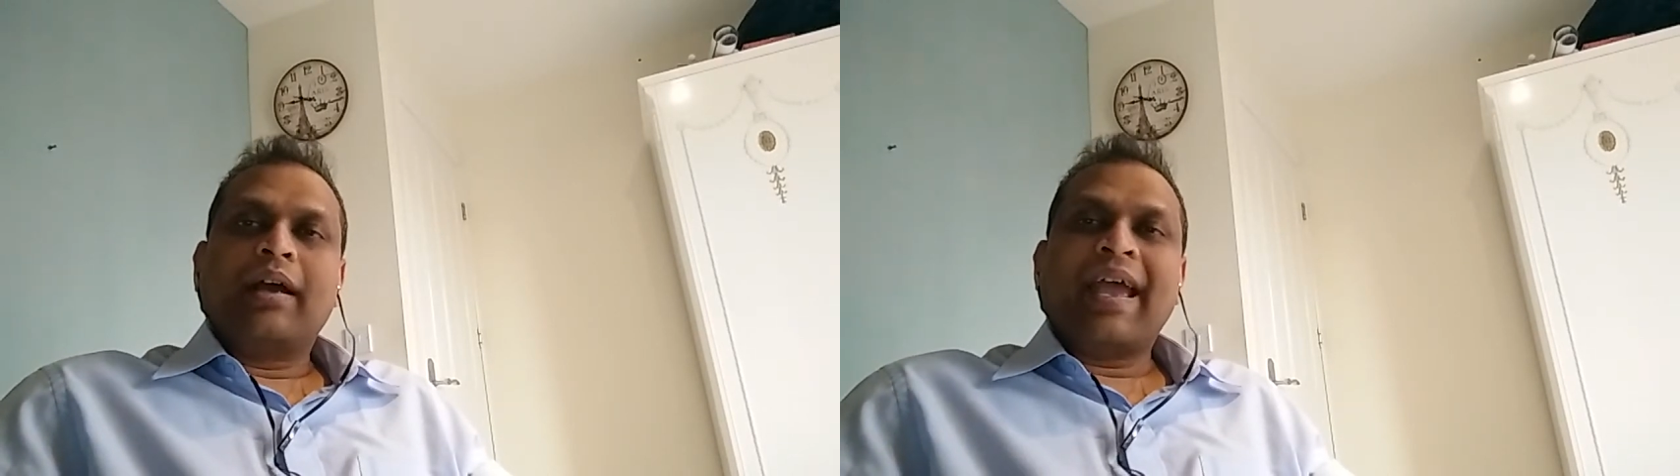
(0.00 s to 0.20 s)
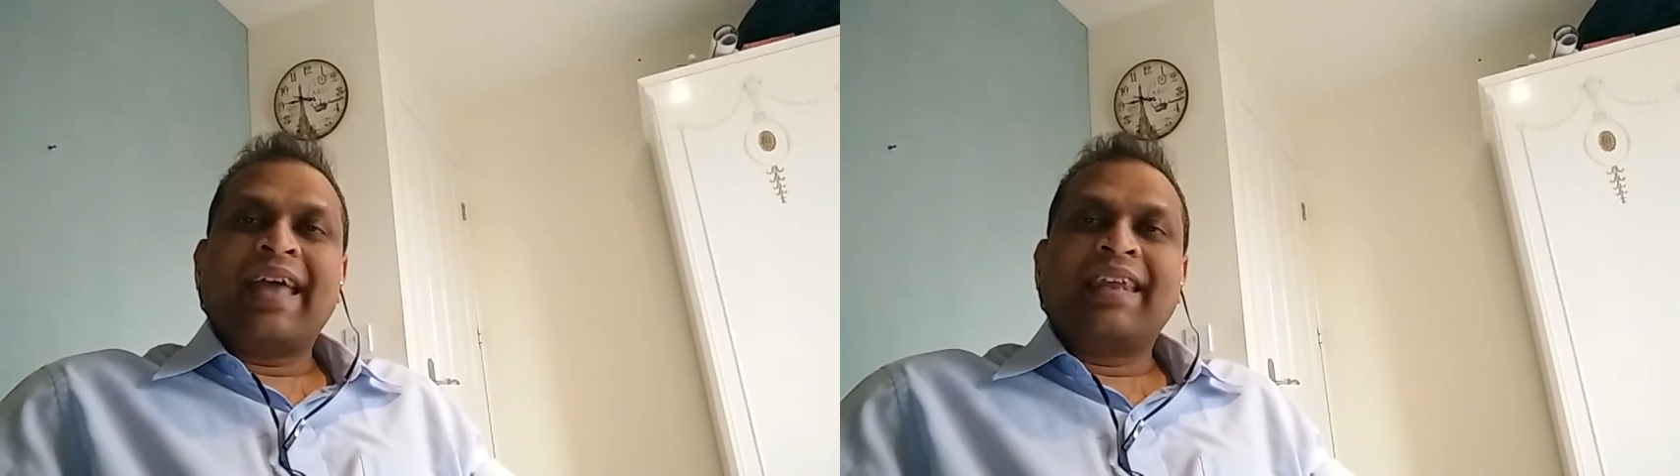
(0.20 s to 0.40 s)

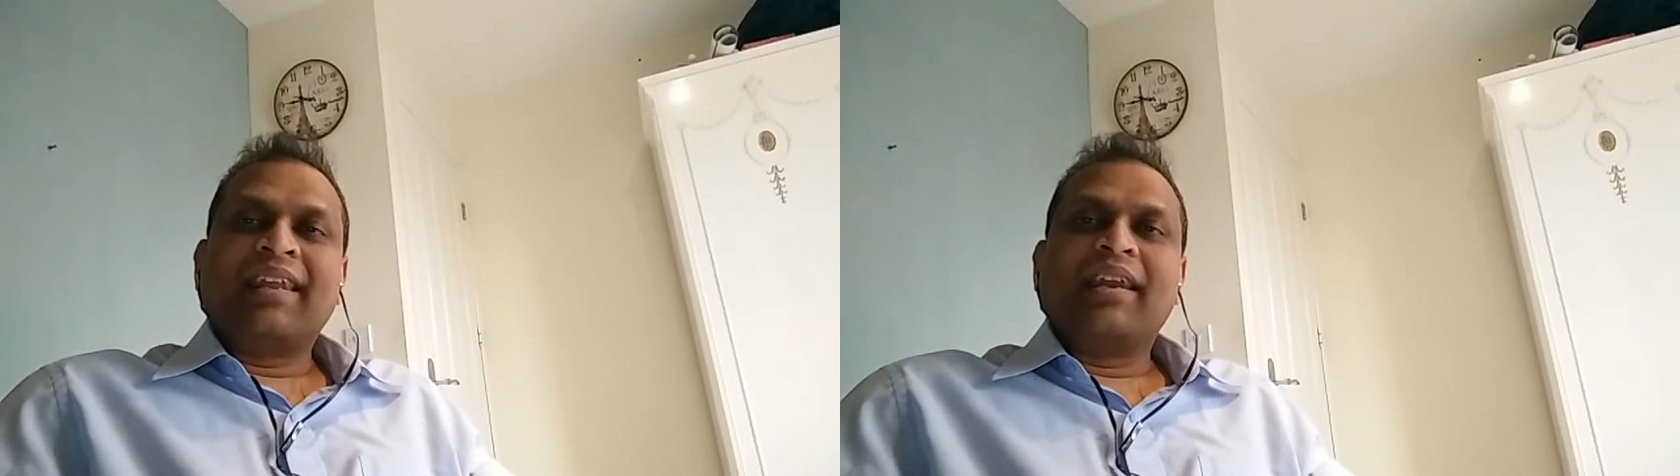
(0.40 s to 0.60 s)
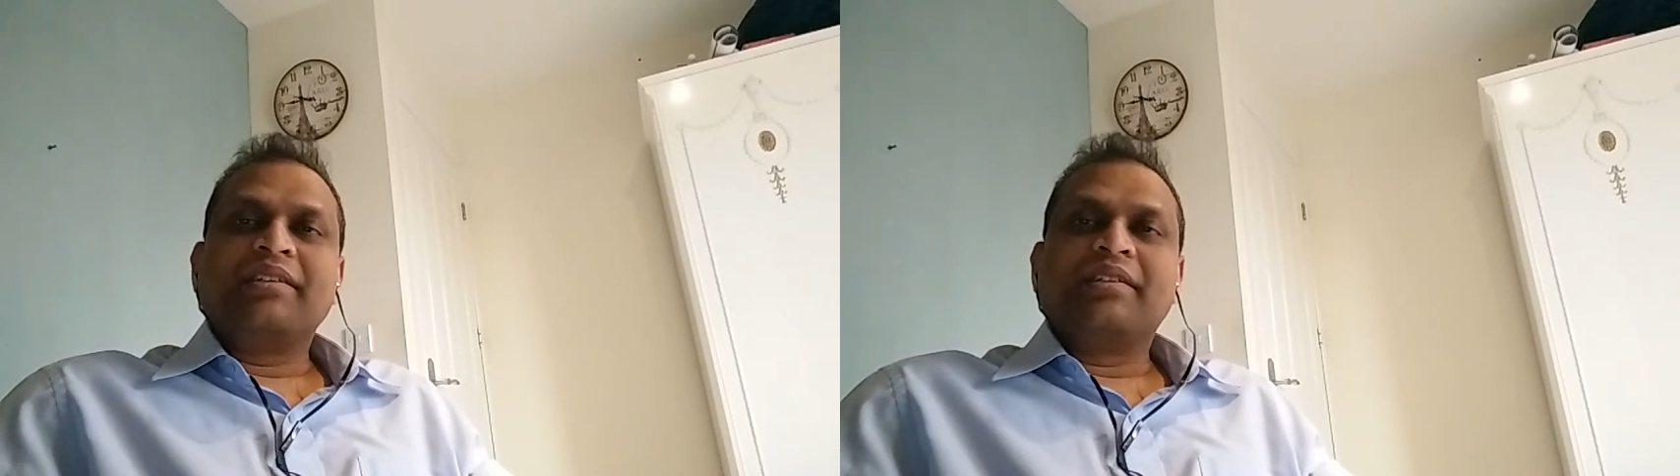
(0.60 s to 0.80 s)

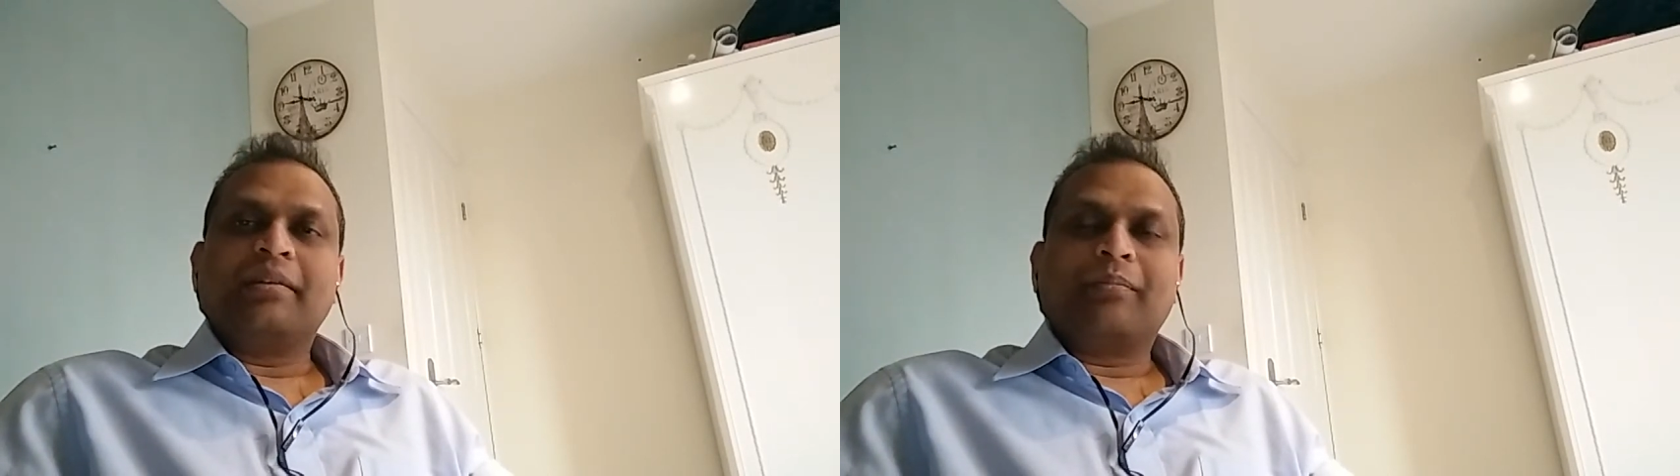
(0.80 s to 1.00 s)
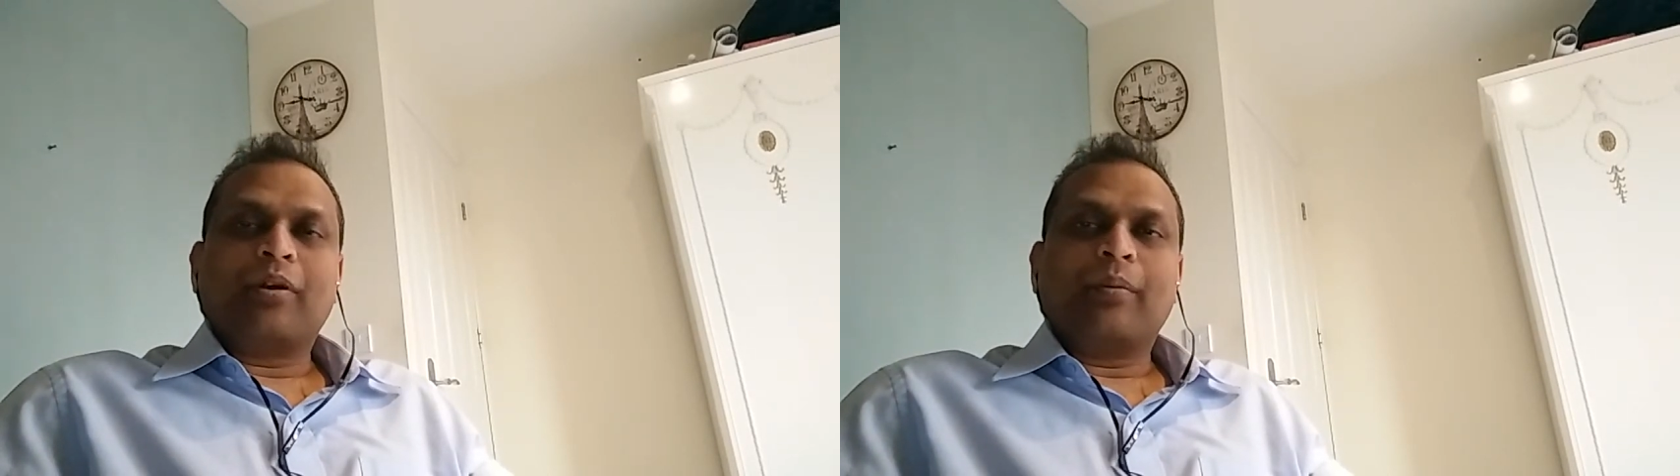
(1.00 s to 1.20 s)
analyzed
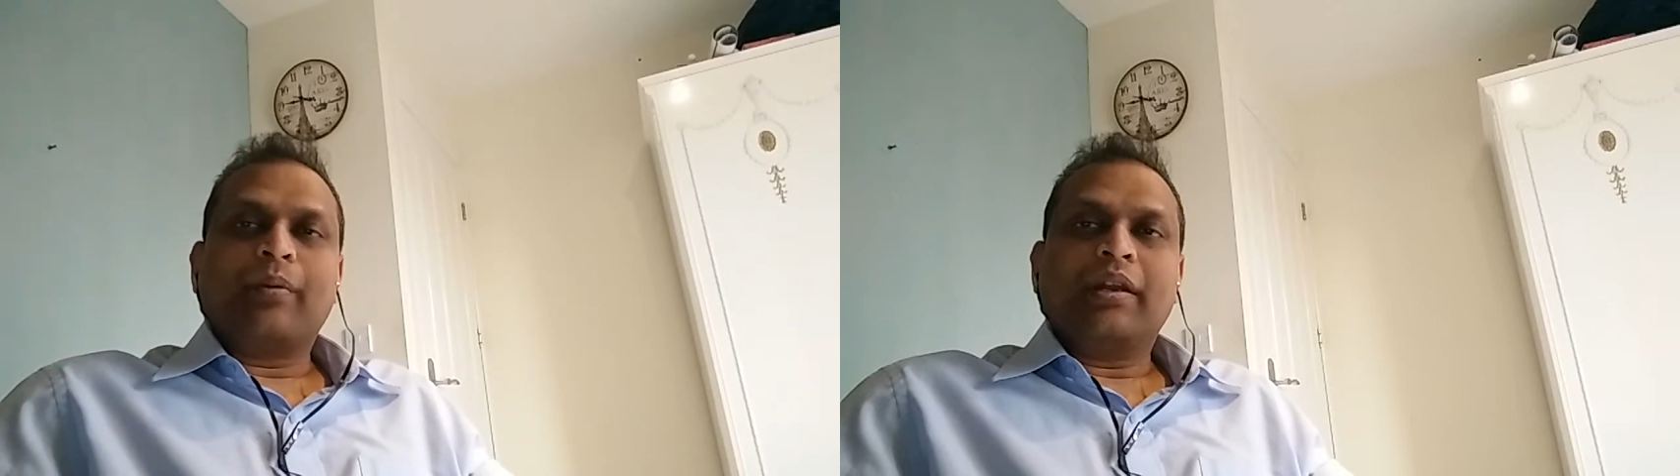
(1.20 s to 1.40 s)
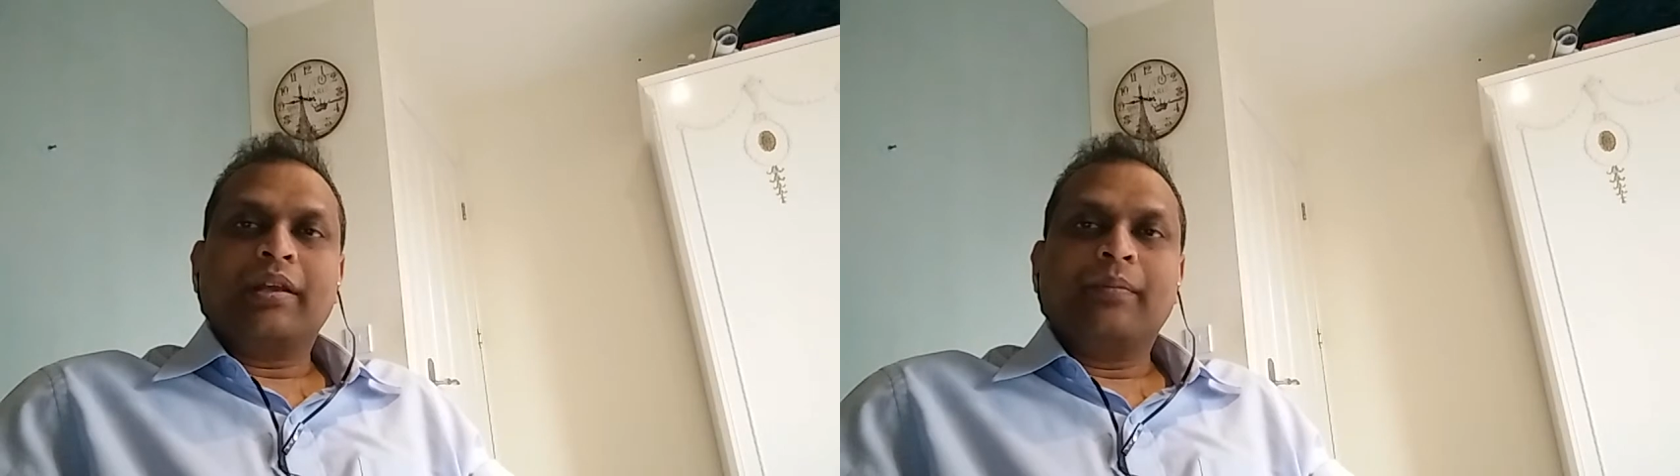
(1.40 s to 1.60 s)
it
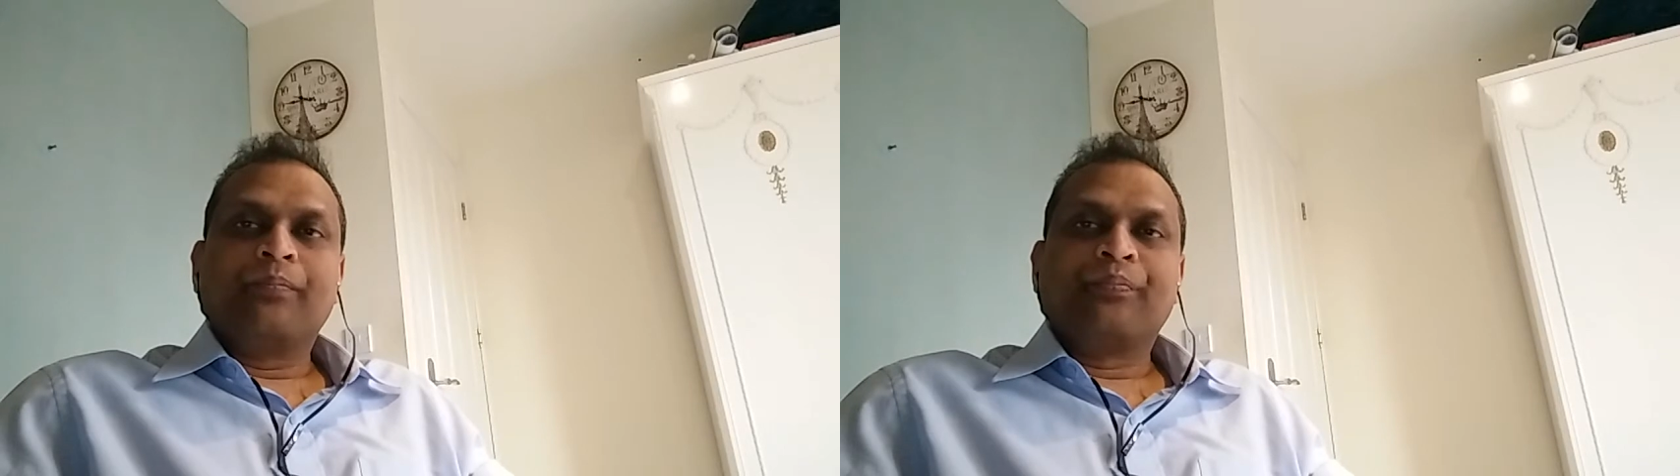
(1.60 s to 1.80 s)
properly.